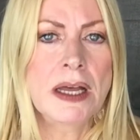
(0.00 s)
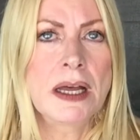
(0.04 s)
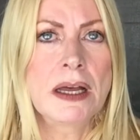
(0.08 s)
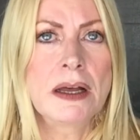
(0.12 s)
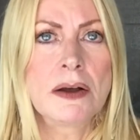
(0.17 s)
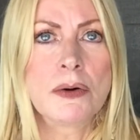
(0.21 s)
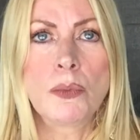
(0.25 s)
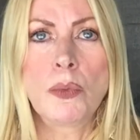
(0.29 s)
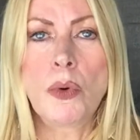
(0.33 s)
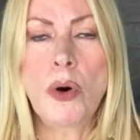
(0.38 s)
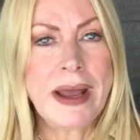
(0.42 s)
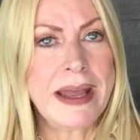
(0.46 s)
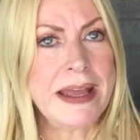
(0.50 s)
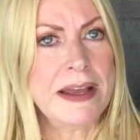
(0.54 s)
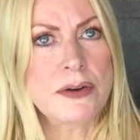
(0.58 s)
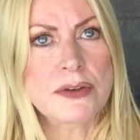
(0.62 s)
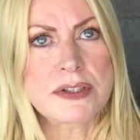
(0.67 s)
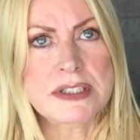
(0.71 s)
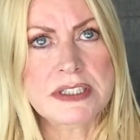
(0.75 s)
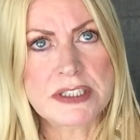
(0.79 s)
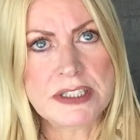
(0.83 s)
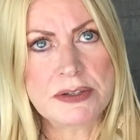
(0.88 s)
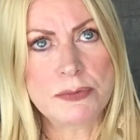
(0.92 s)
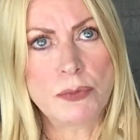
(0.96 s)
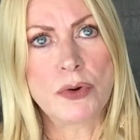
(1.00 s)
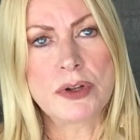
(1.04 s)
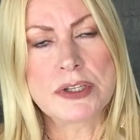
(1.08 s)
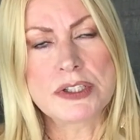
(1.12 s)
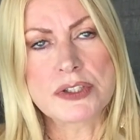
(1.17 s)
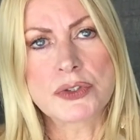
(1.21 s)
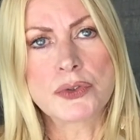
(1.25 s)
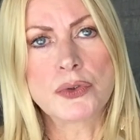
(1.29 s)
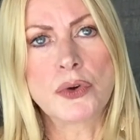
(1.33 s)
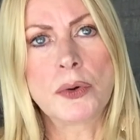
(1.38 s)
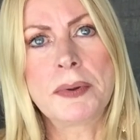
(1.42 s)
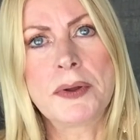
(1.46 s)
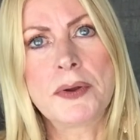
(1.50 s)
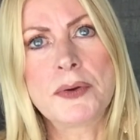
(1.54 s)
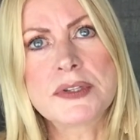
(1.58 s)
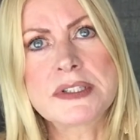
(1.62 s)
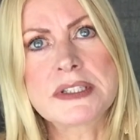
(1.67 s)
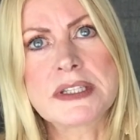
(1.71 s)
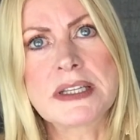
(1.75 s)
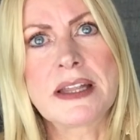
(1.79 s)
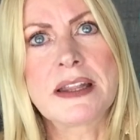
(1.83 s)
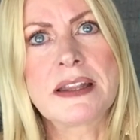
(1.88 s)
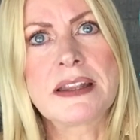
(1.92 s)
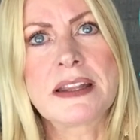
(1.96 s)
What else do you want to know about
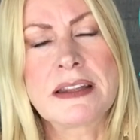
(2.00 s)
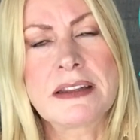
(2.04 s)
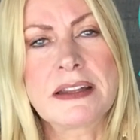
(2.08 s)
it?